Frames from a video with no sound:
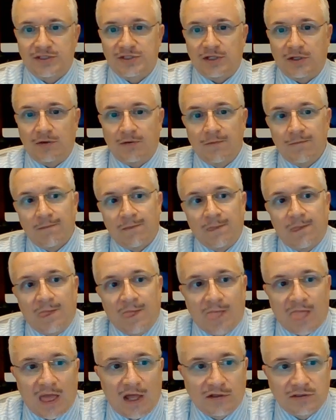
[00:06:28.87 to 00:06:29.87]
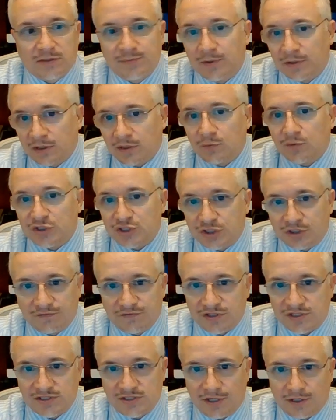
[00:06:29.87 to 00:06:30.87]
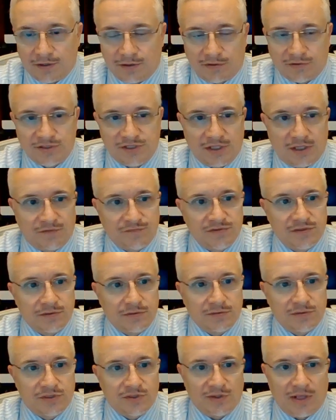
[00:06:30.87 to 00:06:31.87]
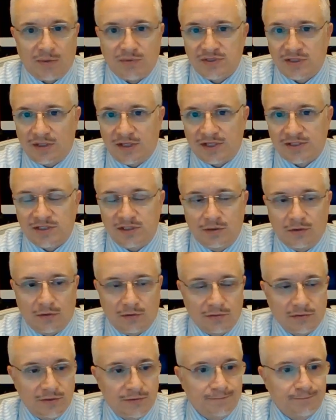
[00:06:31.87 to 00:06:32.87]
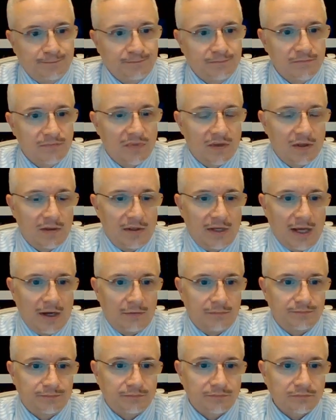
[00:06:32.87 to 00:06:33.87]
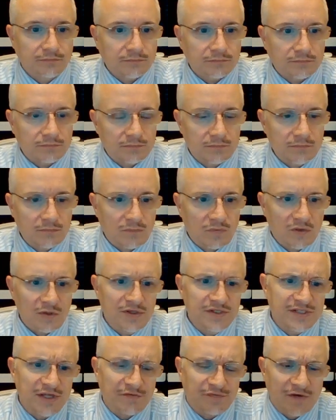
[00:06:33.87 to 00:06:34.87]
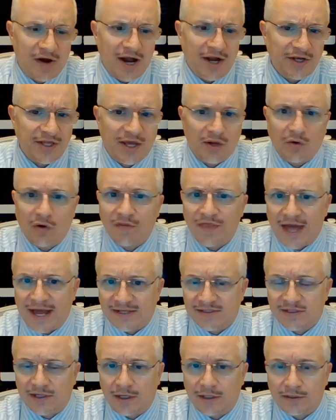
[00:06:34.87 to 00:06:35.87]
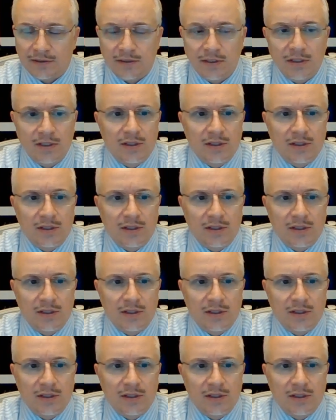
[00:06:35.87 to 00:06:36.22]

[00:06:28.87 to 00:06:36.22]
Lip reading: So ultimately, we should have just done it ourselves. So that was a lesson learned. Now, you say, fine, you get all that done.